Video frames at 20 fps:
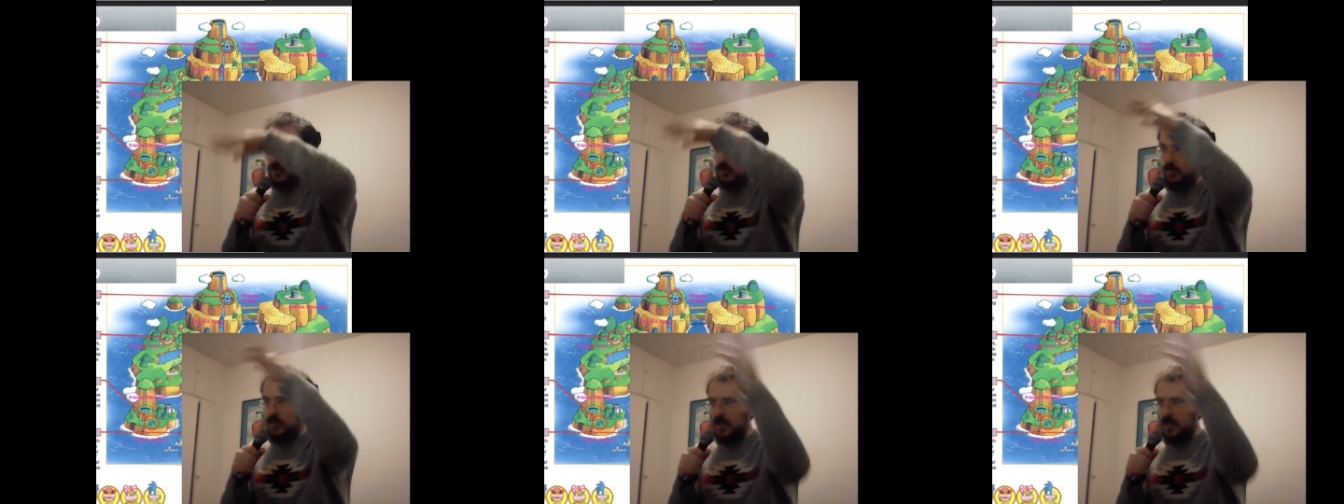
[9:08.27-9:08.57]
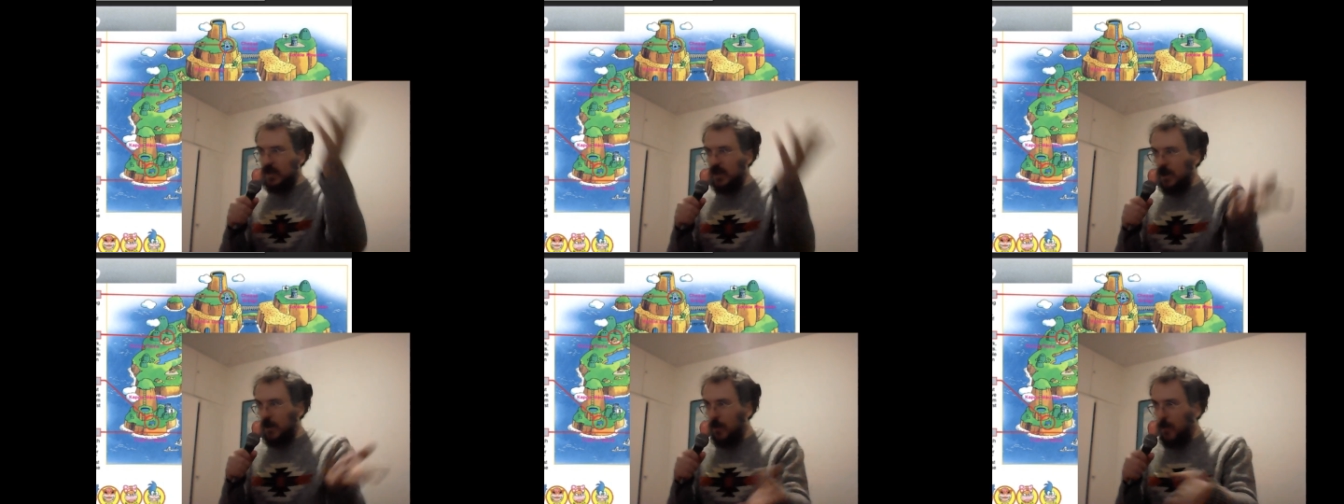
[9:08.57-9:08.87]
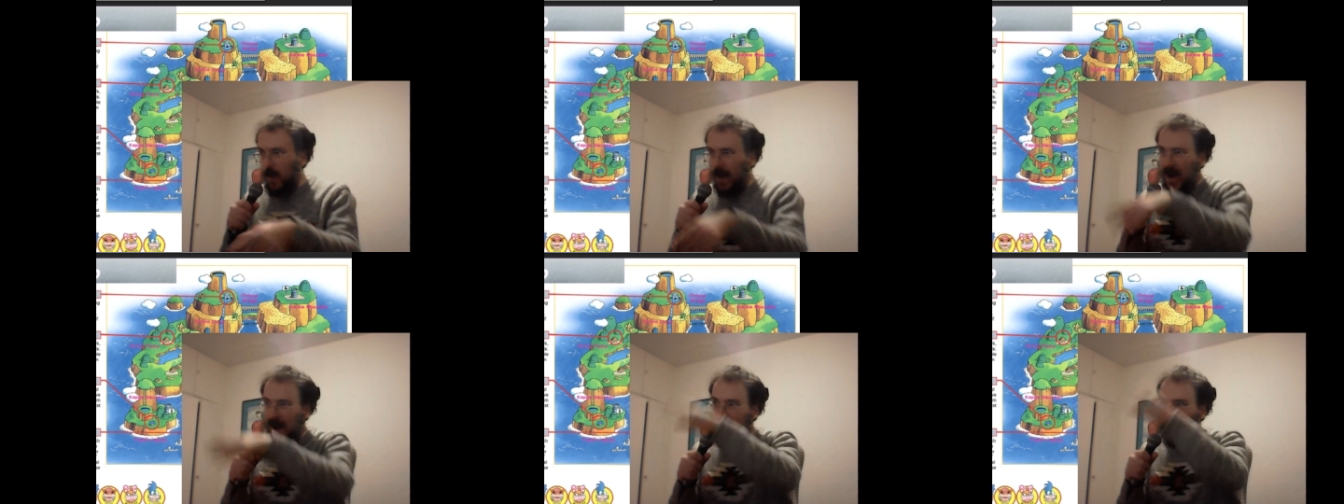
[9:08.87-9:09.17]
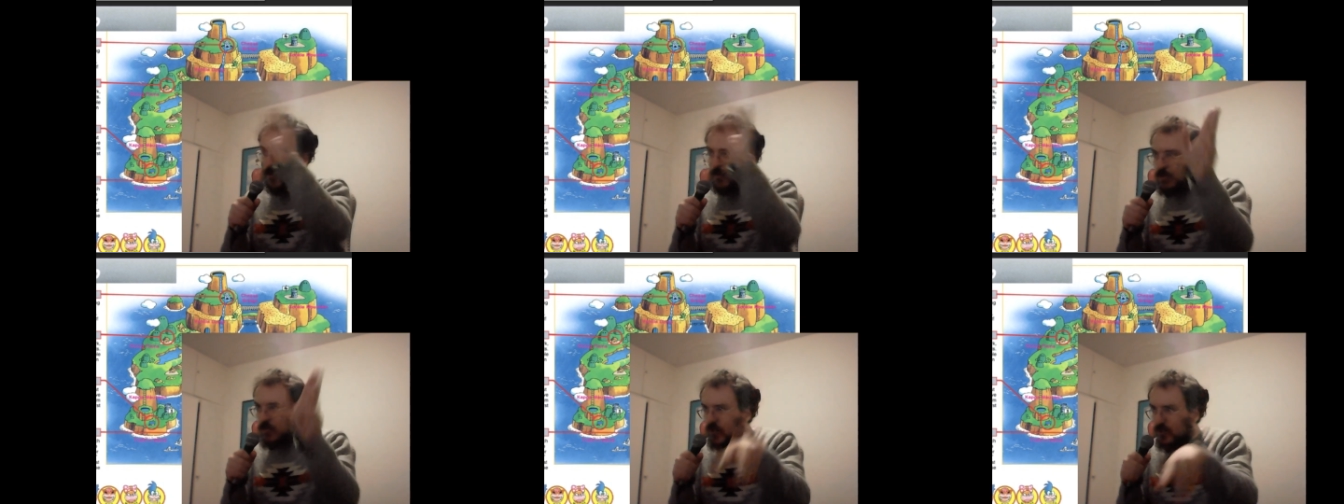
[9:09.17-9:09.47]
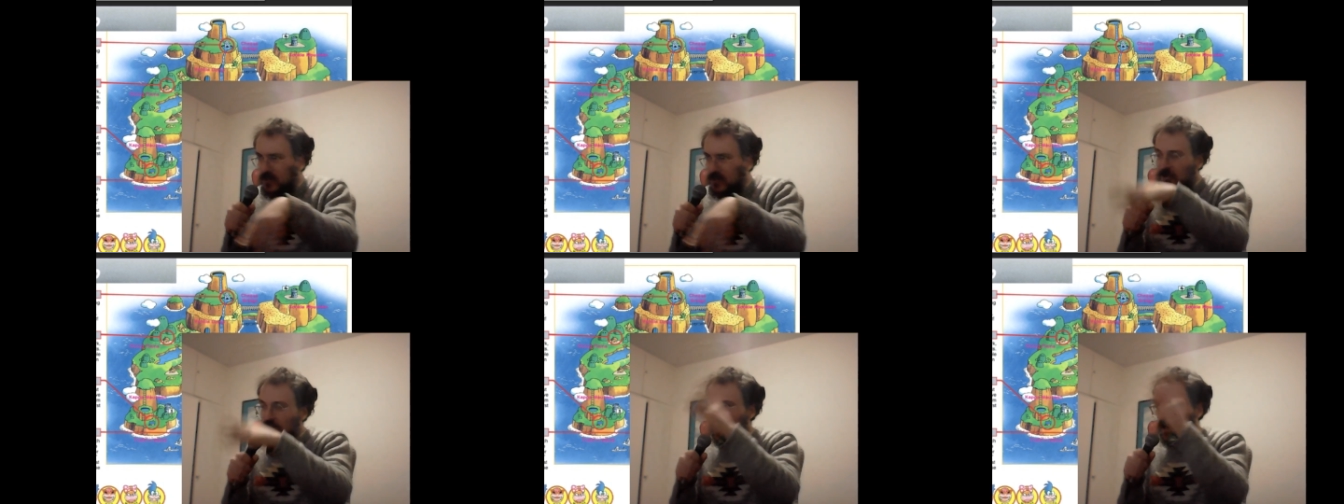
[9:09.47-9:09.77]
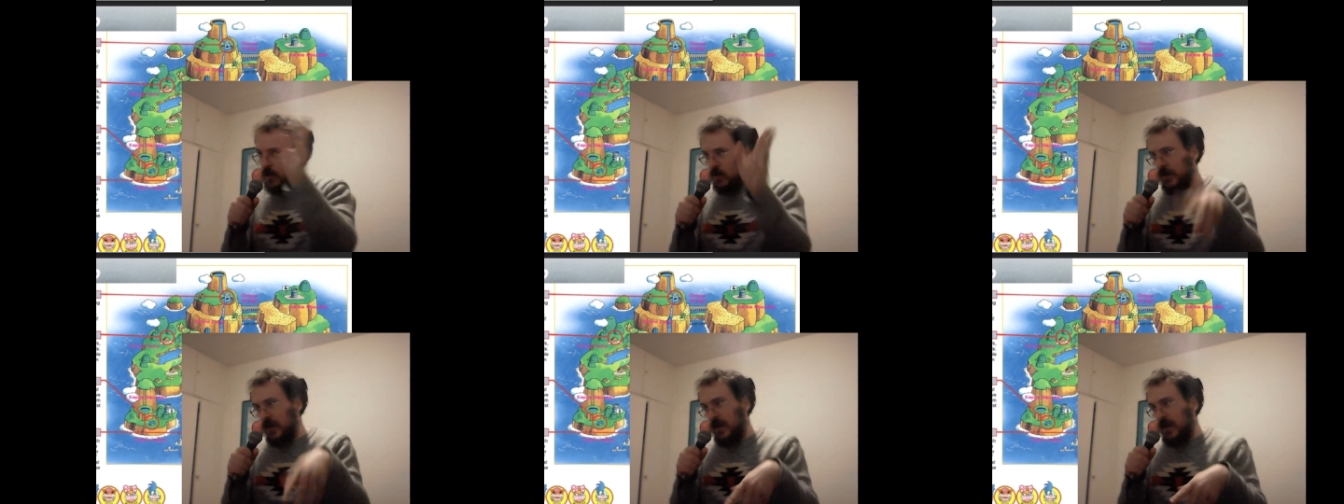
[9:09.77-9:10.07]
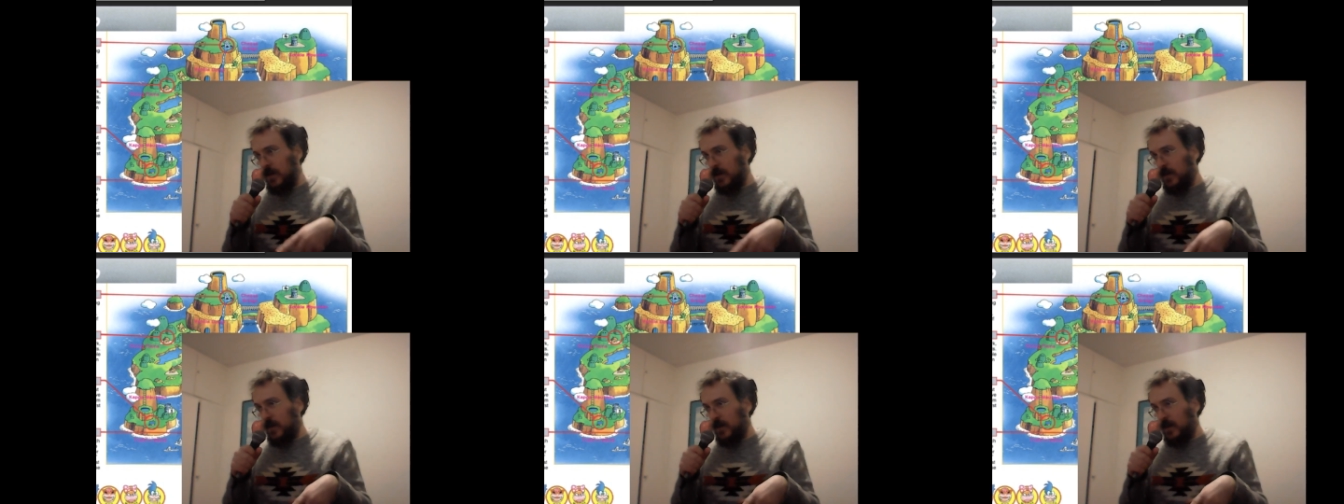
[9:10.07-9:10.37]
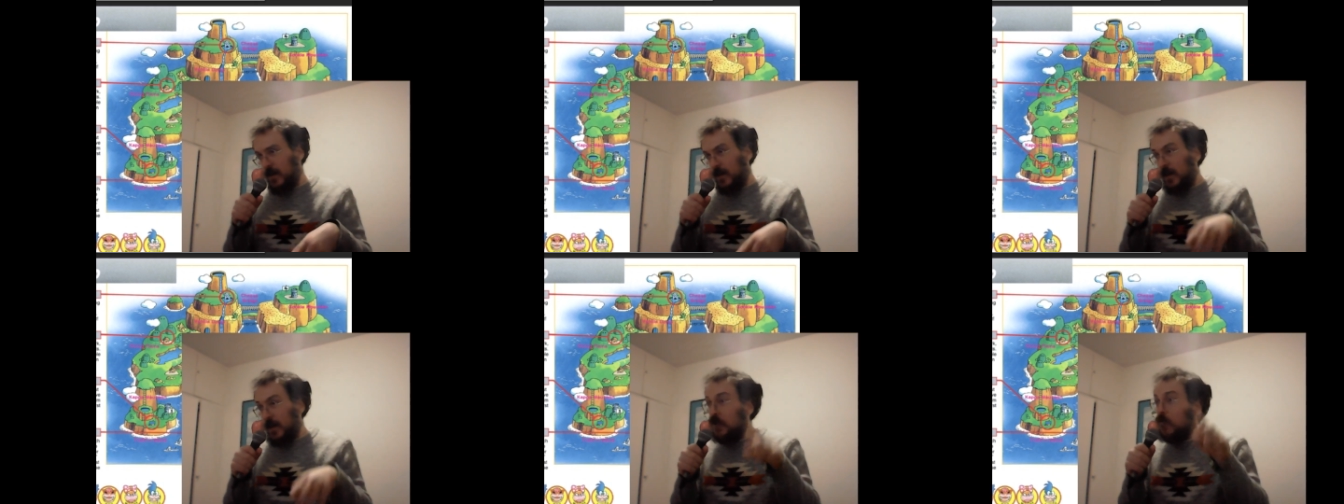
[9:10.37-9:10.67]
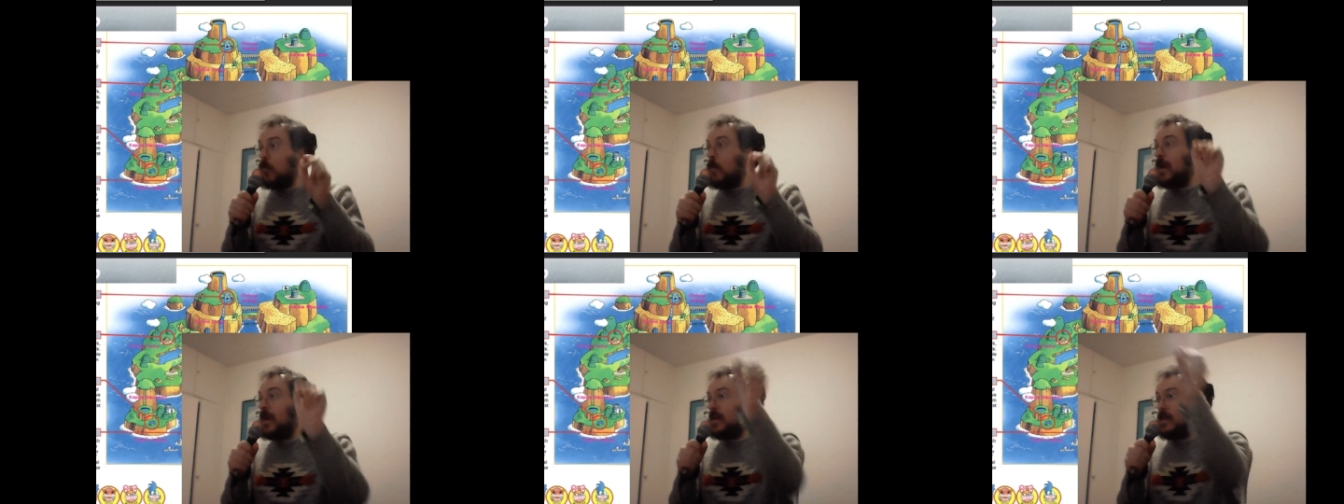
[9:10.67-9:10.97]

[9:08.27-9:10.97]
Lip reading: is going to be around this general area.